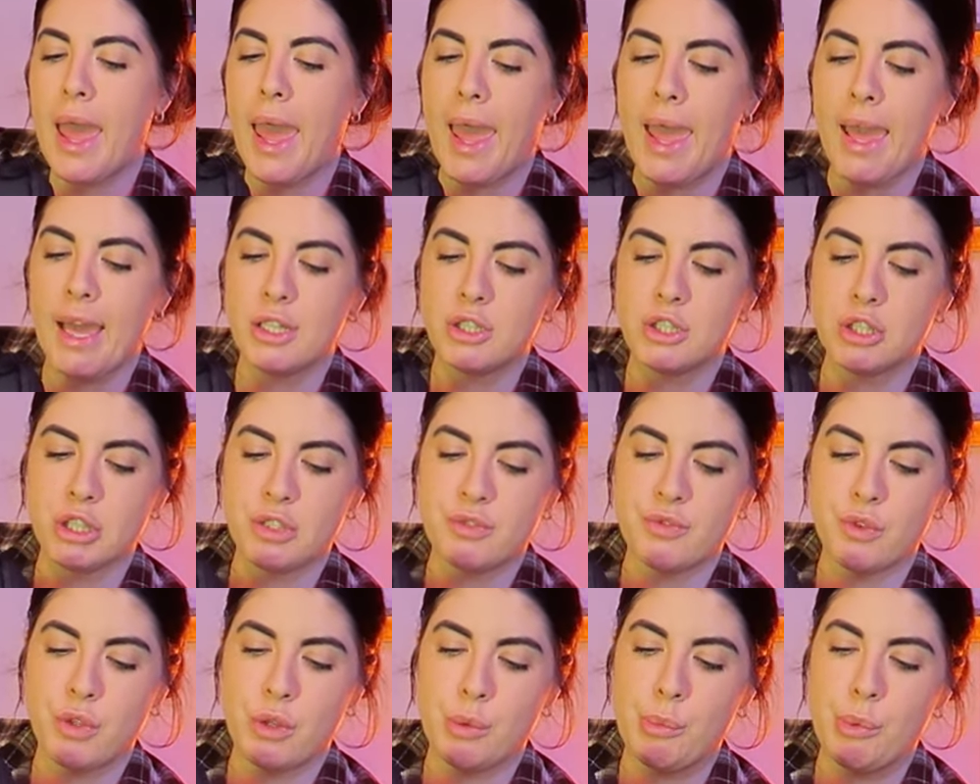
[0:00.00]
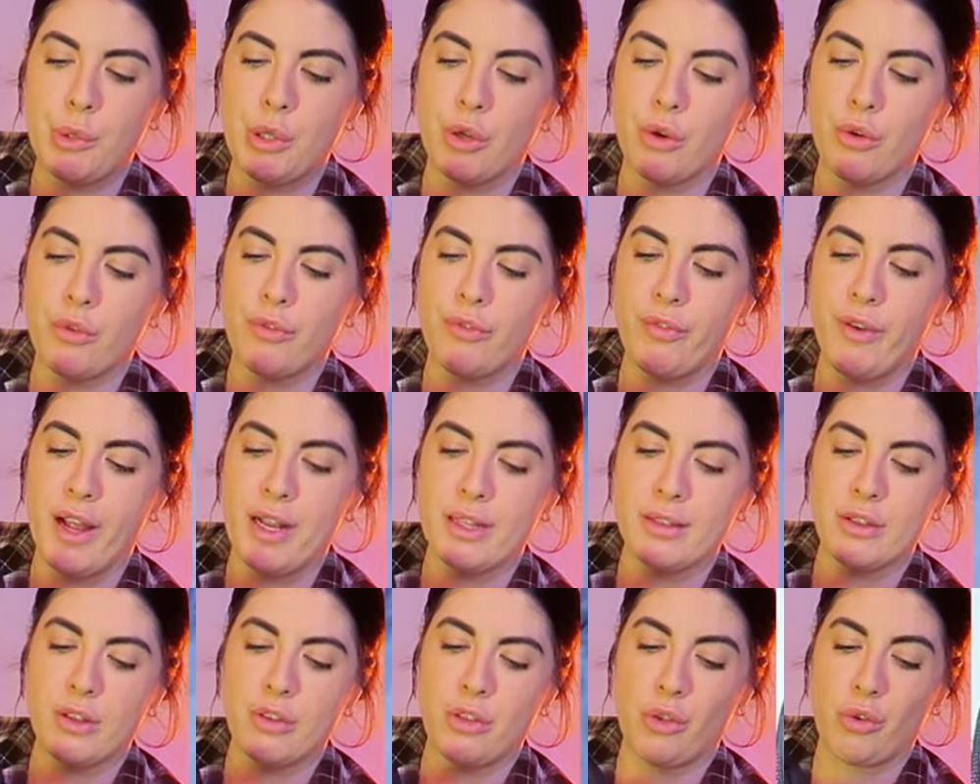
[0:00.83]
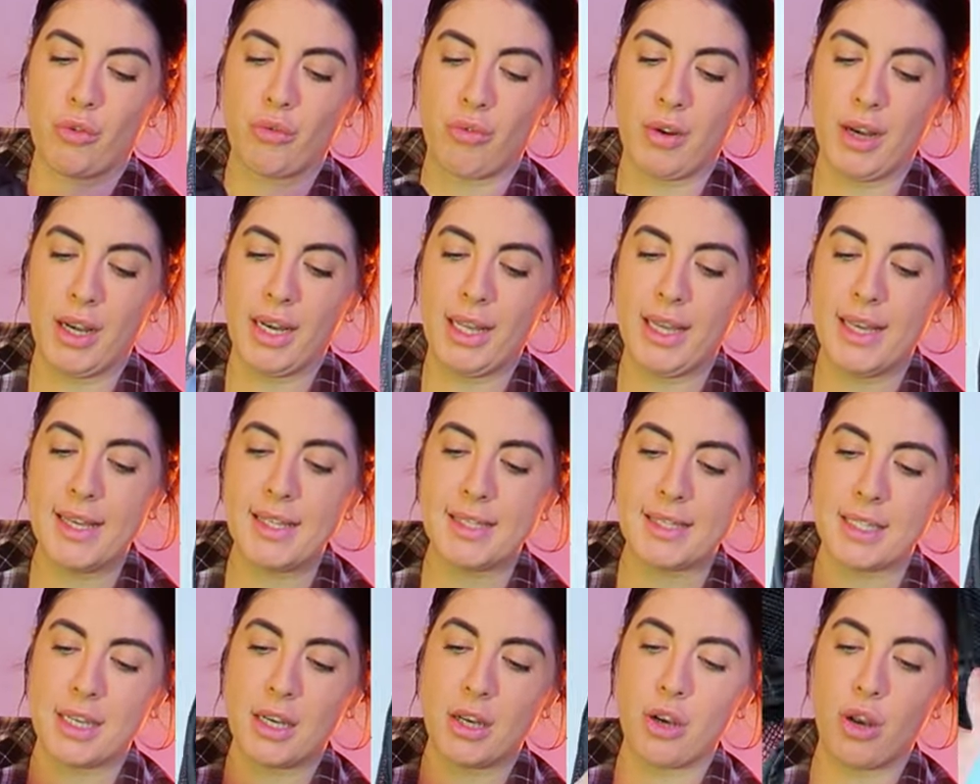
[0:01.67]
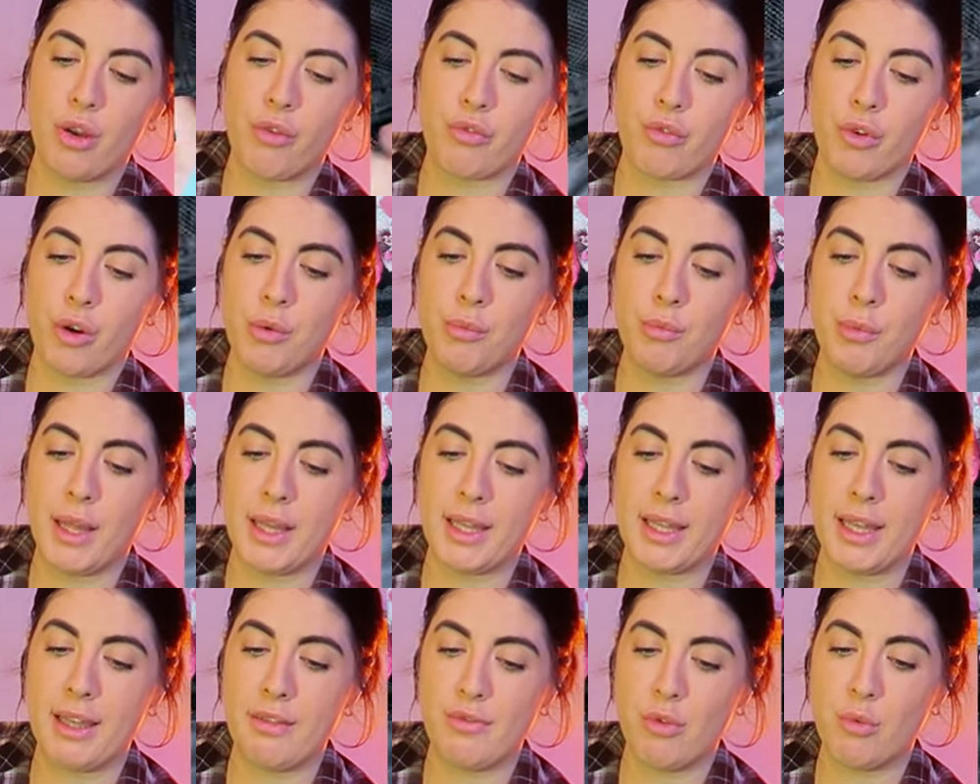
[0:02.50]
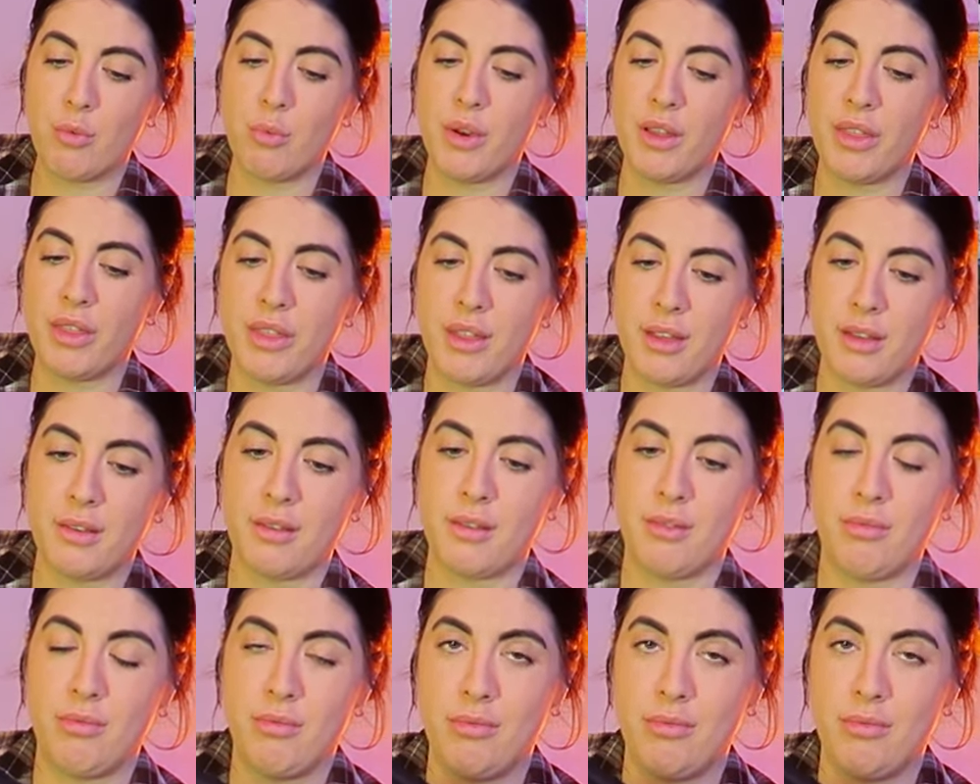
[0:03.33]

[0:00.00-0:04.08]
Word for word: Uh, just for the pure fact that there really isn't enough room, like even with it